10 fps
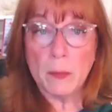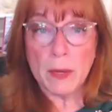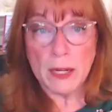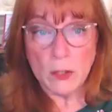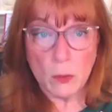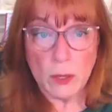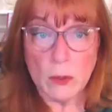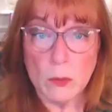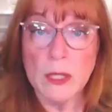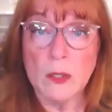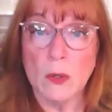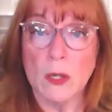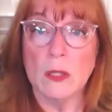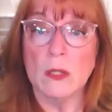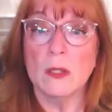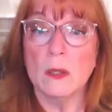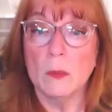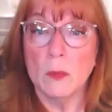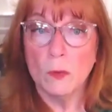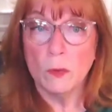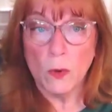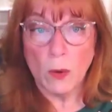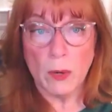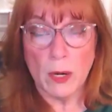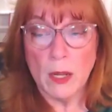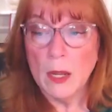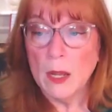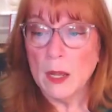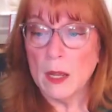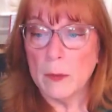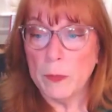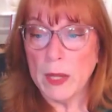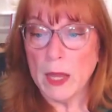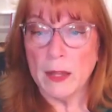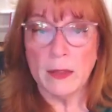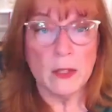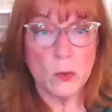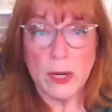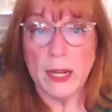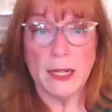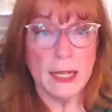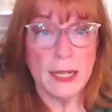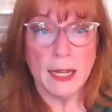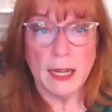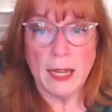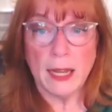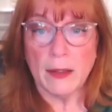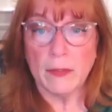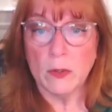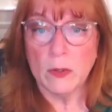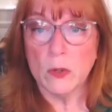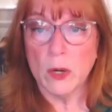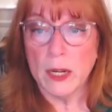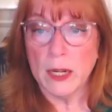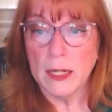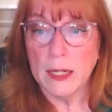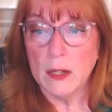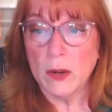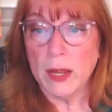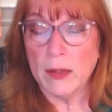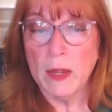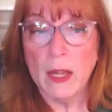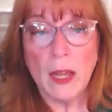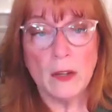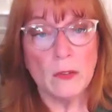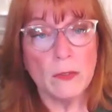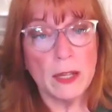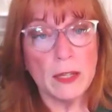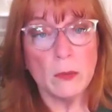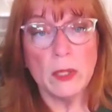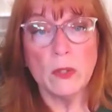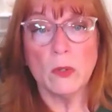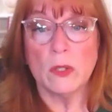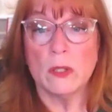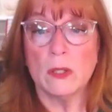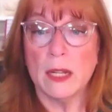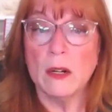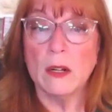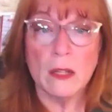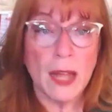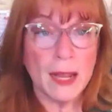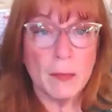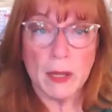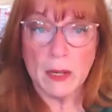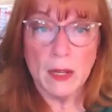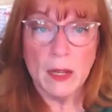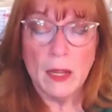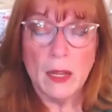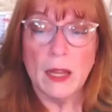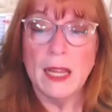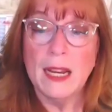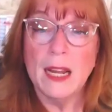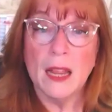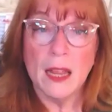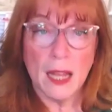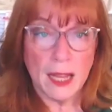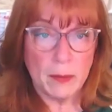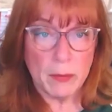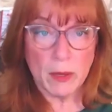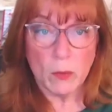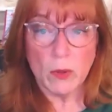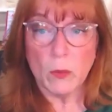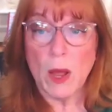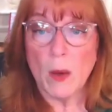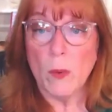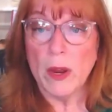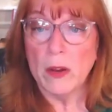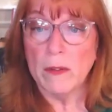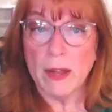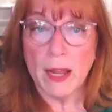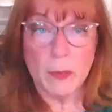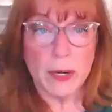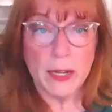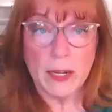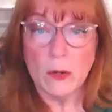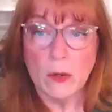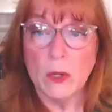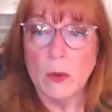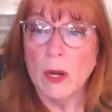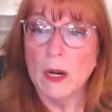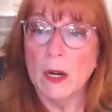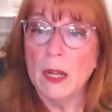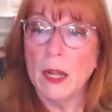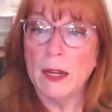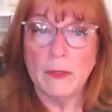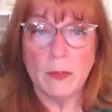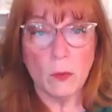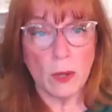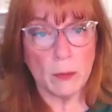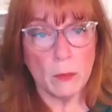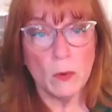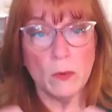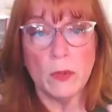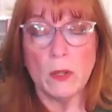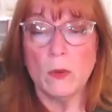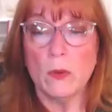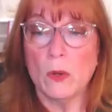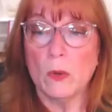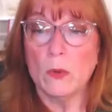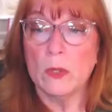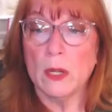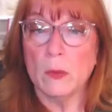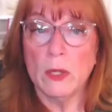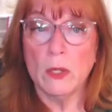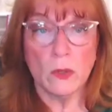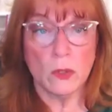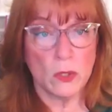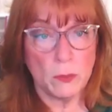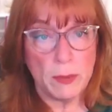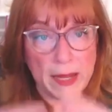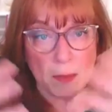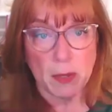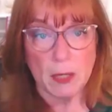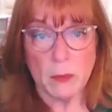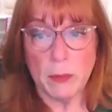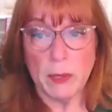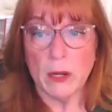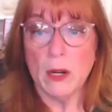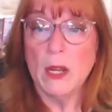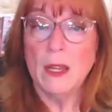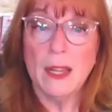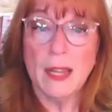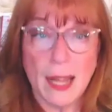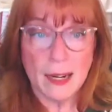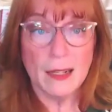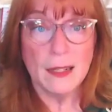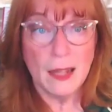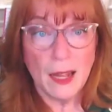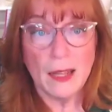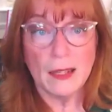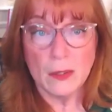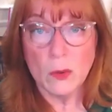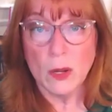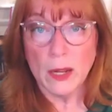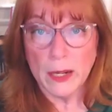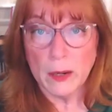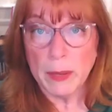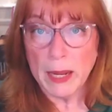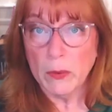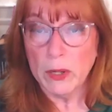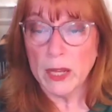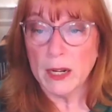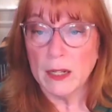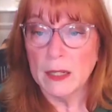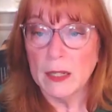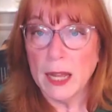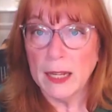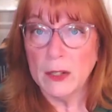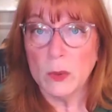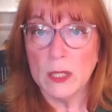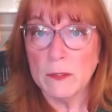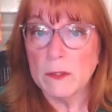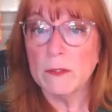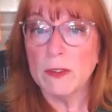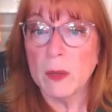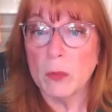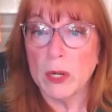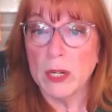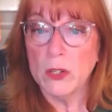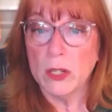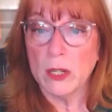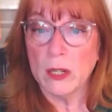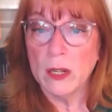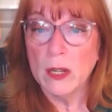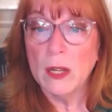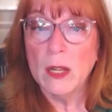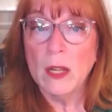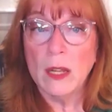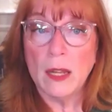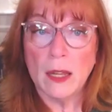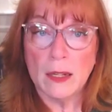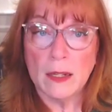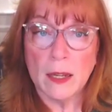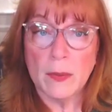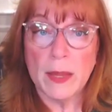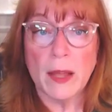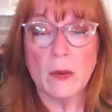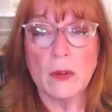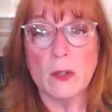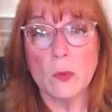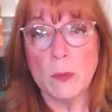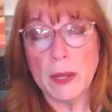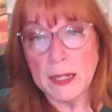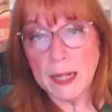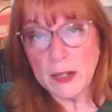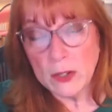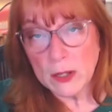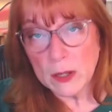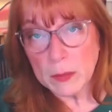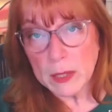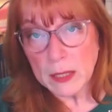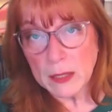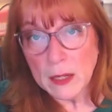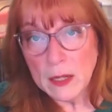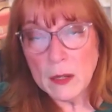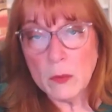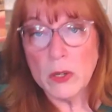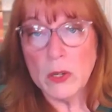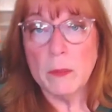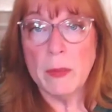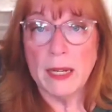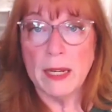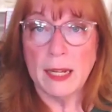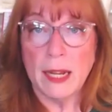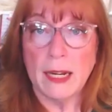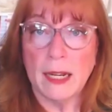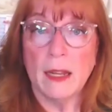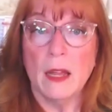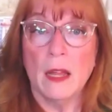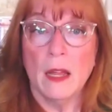but I do want the resources to move forward on this great idea I have. So this great idea you have, and you find the resources that are in alignment with where you're vibrating and who you are. And if you want to move those resources and make them a little bit bigger, you to align to a higher power. You got to align to a different vibration. And that is where meditation comes in, where you're meditating